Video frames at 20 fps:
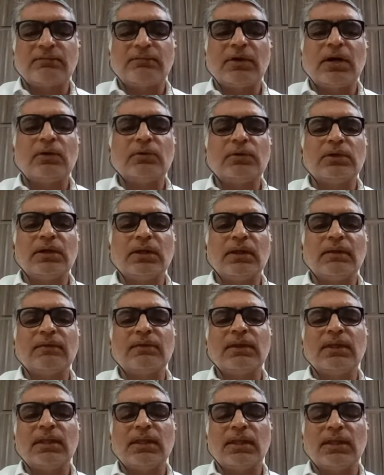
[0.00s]
found
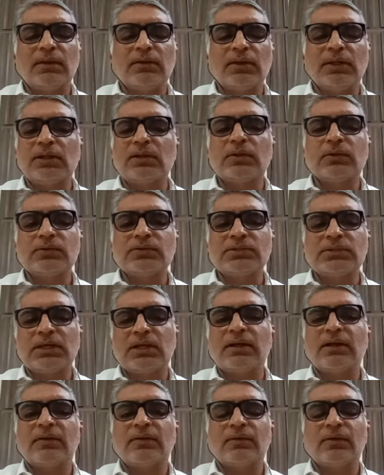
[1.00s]
in those
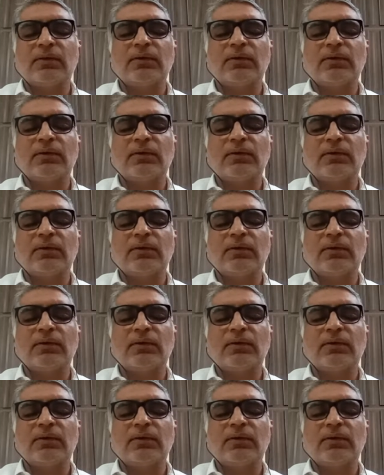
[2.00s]
studies.